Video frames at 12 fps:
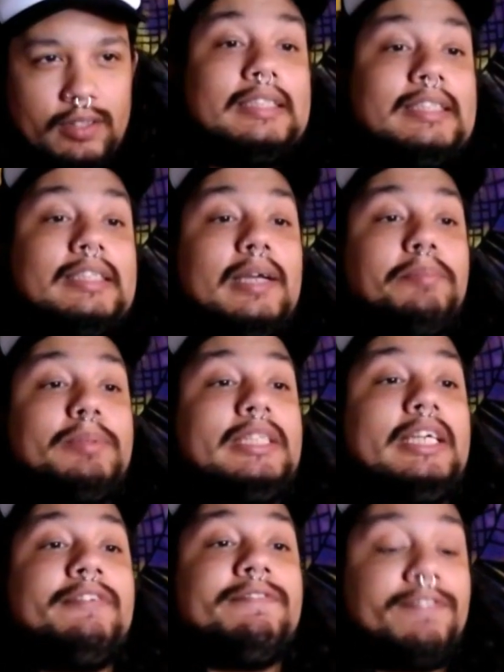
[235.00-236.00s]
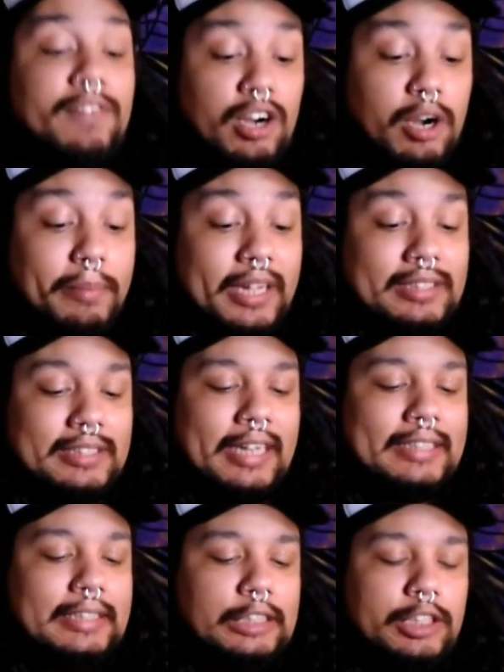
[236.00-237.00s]
Gypsy vermins.
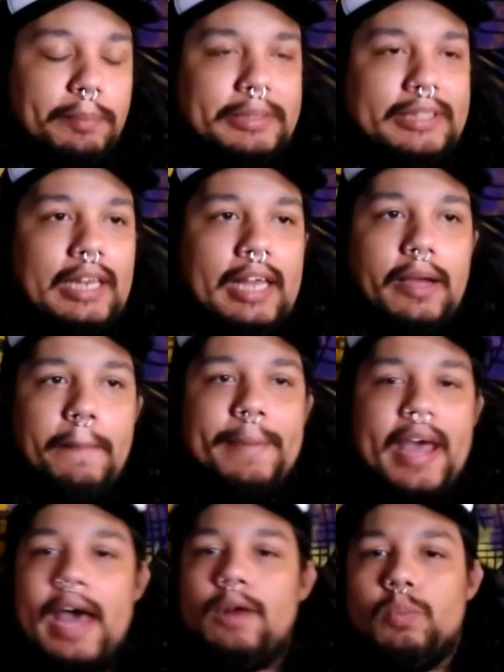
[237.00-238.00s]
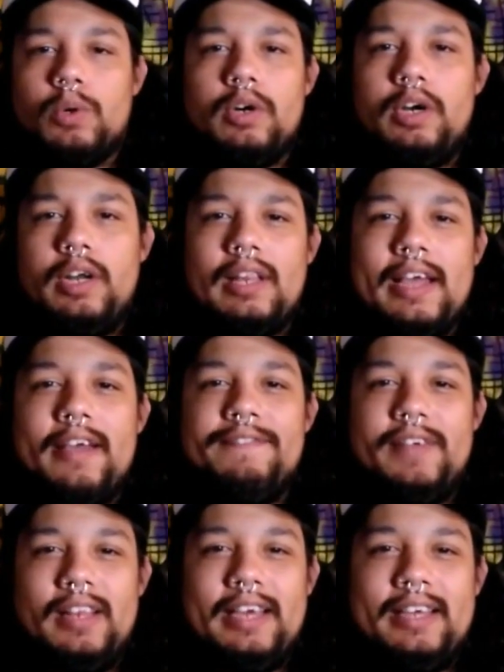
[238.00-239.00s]
Isn't gypsy like a bad word? Like, I
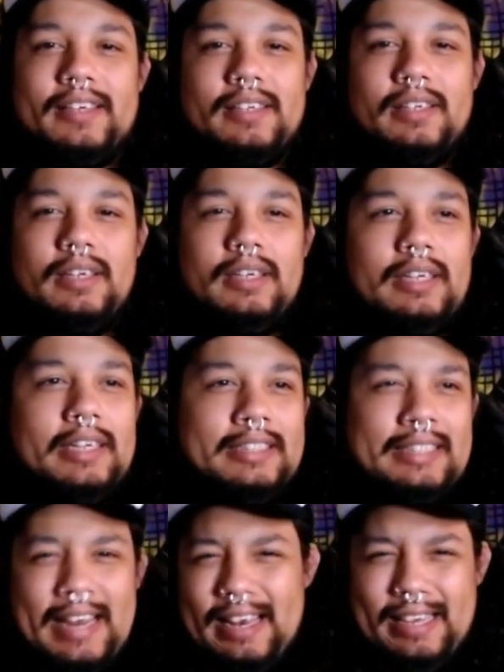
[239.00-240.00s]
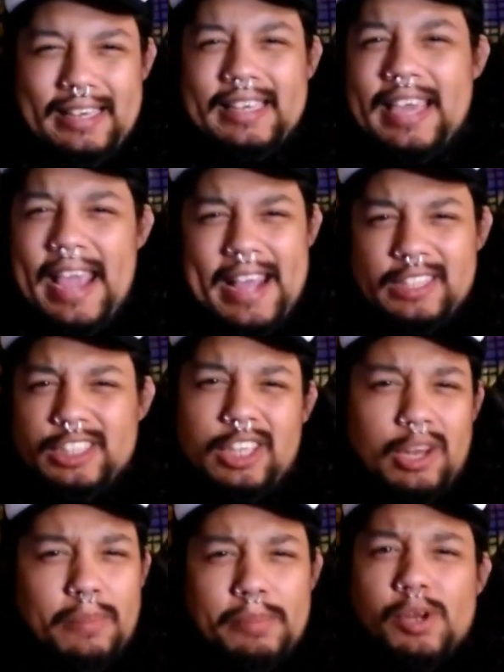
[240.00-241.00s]
feel like, isn't that like a
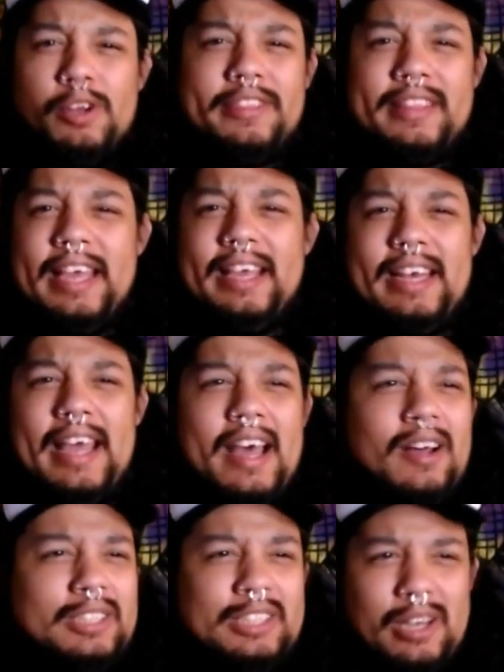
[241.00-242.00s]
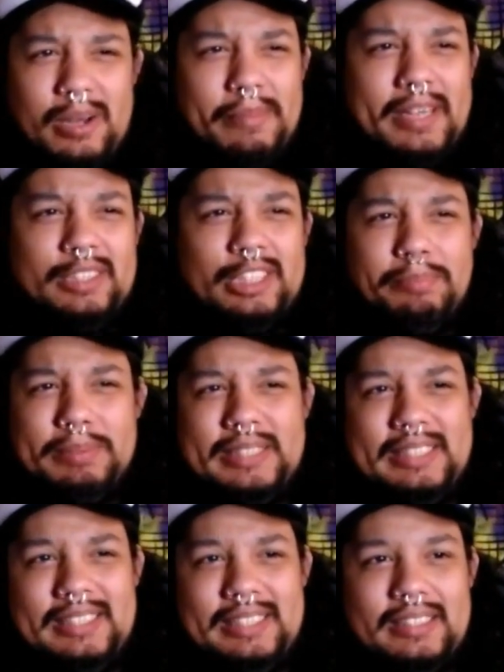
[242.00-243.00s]
cancelable thing now to talk about
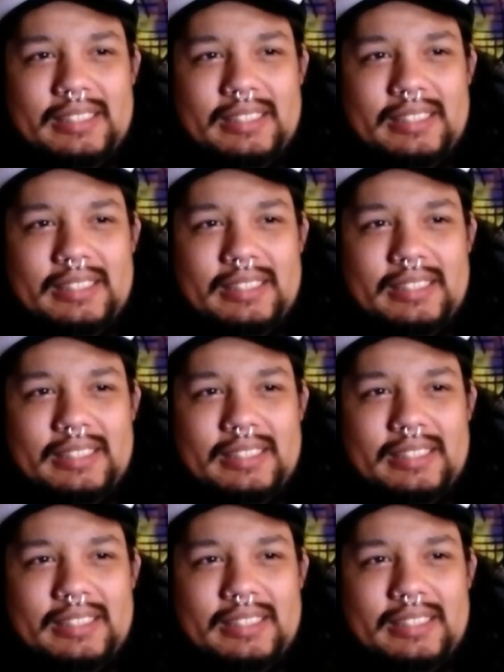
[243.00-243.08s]
gypsies?